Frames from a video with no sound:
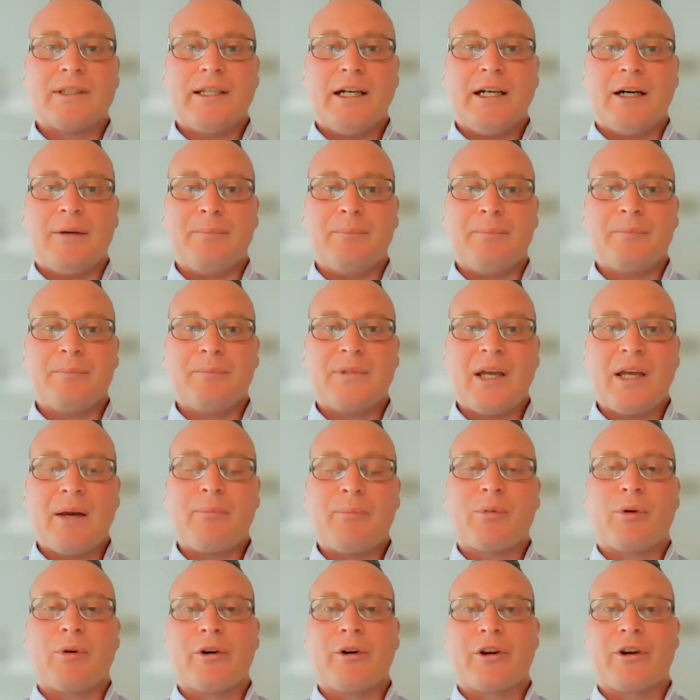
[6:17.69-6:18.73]

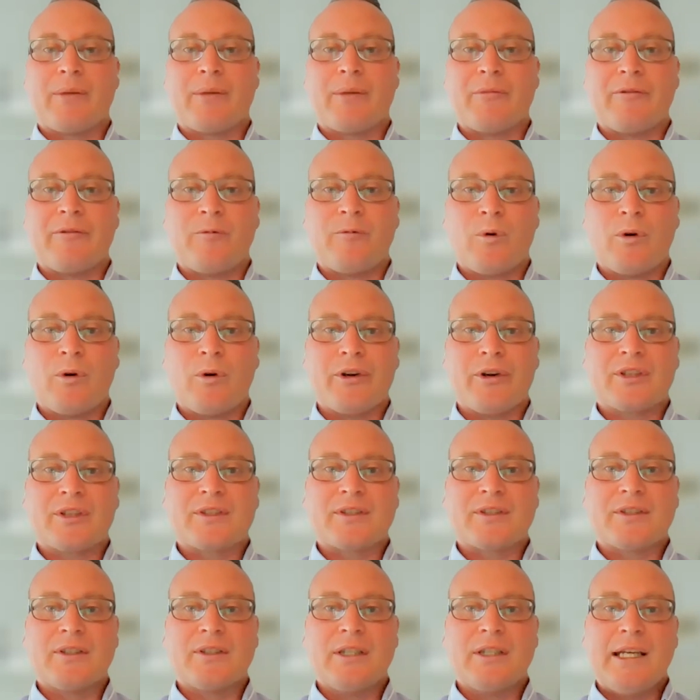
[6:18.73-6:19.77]
That program of
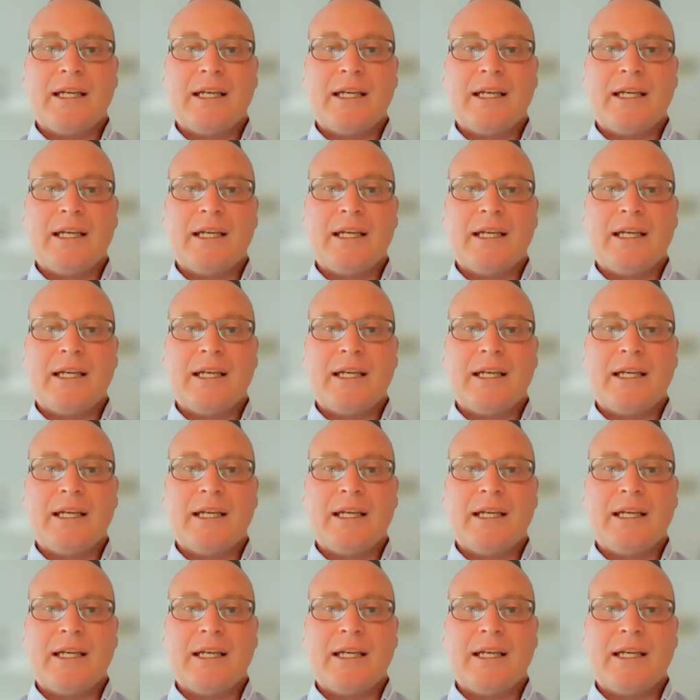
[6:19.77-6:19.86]
works